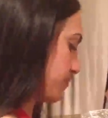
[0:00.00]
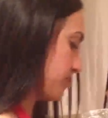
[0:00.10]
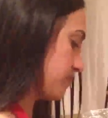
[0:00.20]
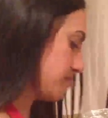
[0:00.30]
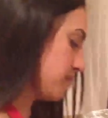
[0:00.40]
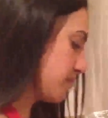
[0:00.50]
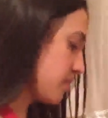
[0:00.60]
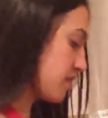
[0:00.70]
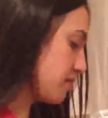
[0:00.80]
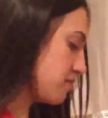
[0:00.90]

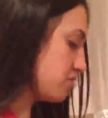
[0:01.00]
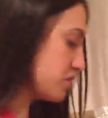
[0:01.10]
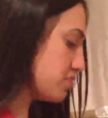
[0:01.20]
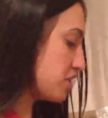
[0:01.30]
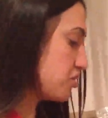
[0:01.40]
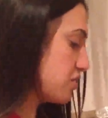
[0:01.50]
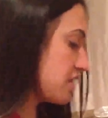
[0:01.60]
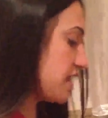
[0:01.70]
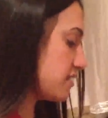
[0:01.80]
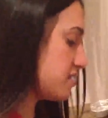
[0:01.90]
Just make sure that
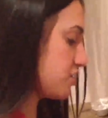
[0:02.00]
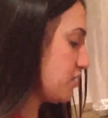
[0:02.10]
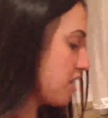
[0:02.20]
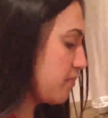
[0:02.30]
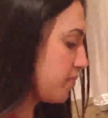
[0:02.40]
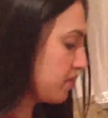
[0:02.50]
that's stirred up